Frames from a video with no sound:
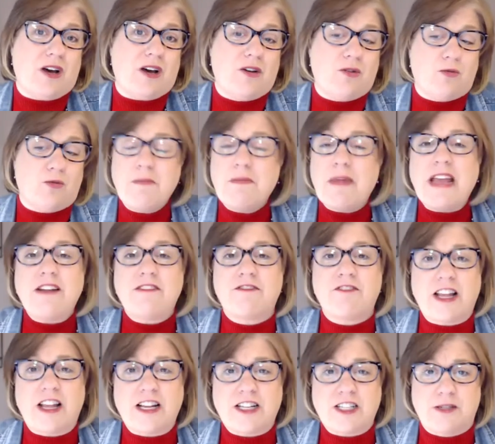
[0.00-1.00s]
remain
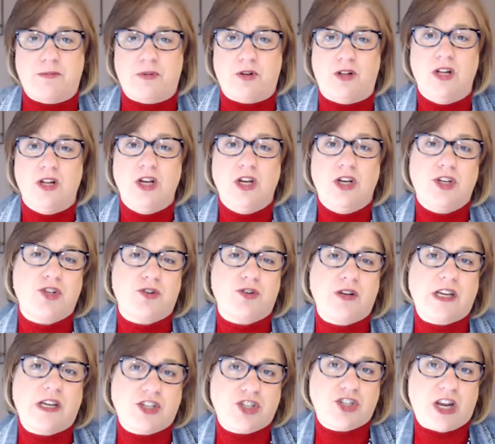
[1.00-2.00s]
flexible
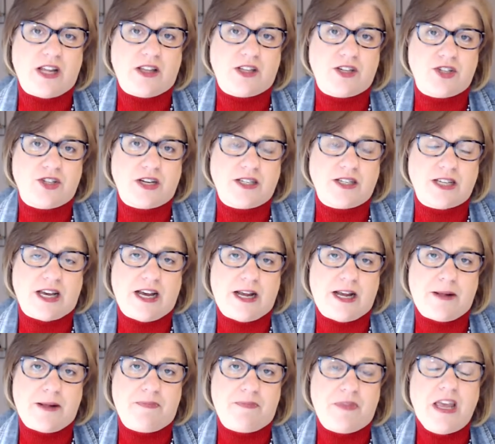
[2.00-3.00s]
during a challenging
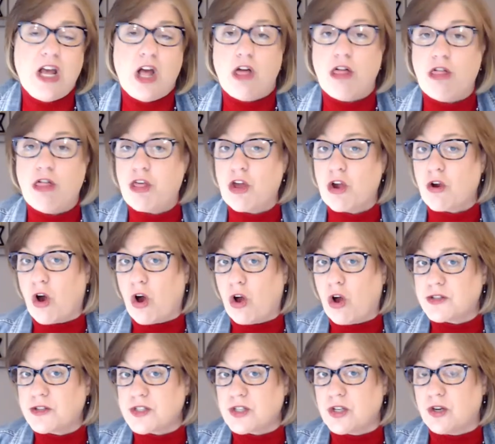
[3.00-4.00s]
time. There
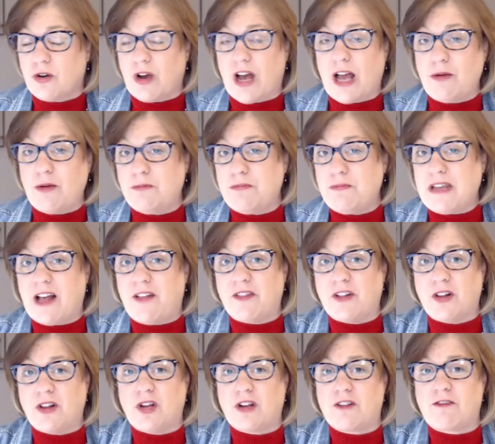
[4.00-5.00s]
also, I would be on
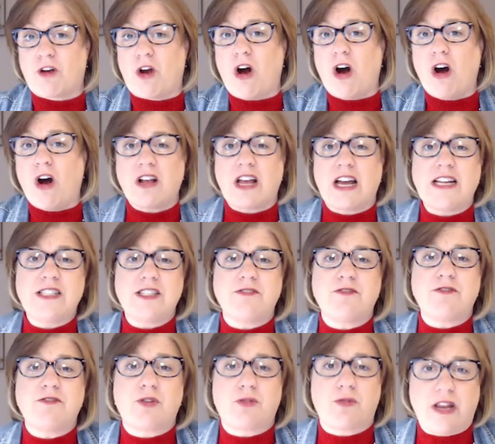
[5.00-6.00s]
the look for all kinds of
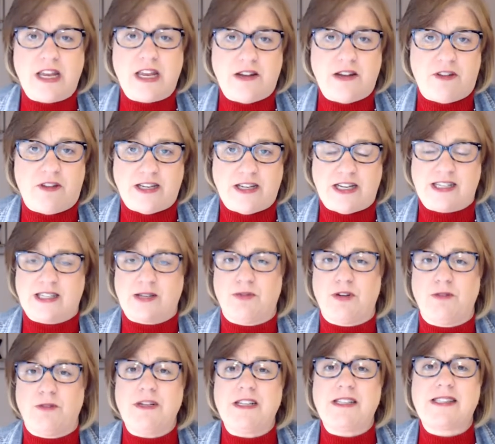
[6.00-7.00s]
creative ideas. I
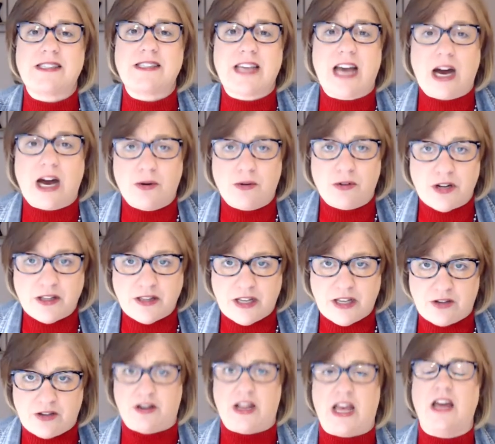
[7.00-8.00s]
would be scouring the
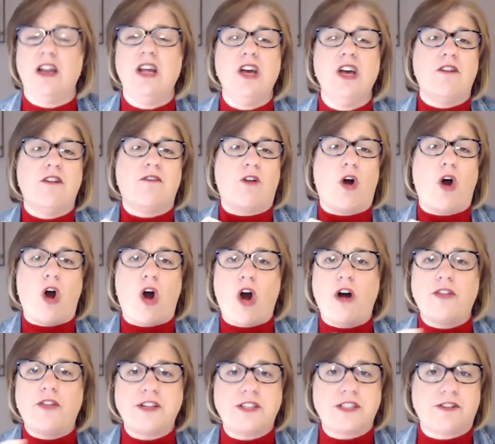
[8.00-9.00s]
internet for
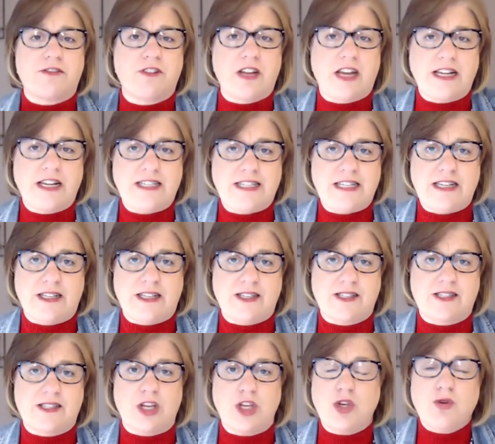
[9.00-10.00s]
all the different ideas
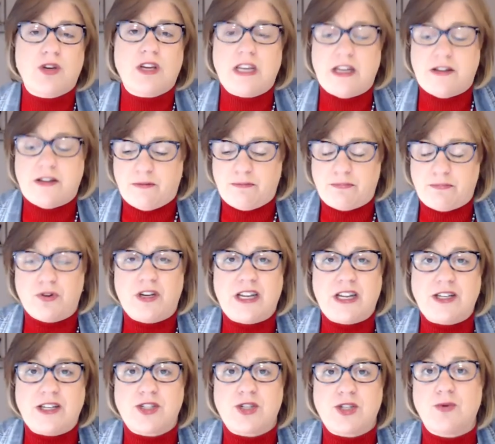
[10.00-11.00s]
that you could even put
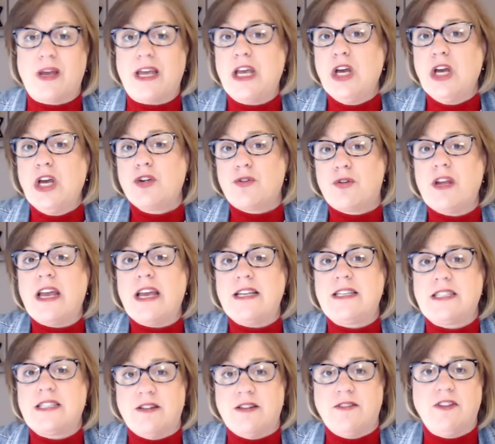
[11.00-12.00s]
into a
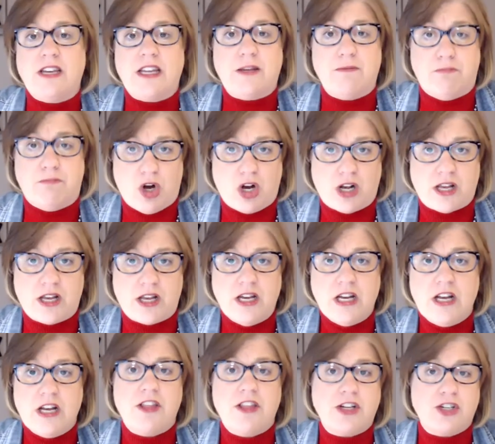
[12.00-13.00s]
creativity book
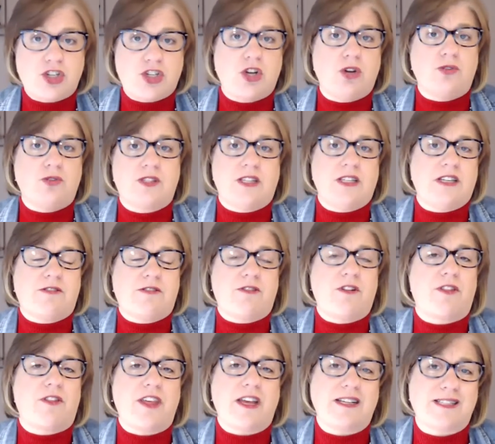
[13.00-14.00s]
that shows the
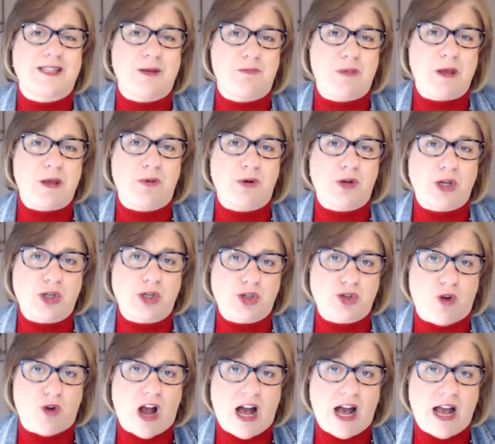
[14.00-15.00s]
different things that people can
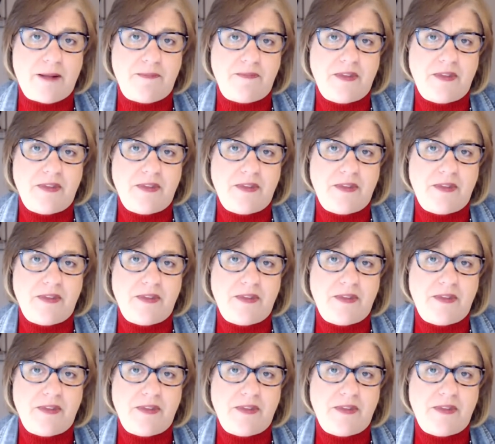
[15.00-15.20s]
try.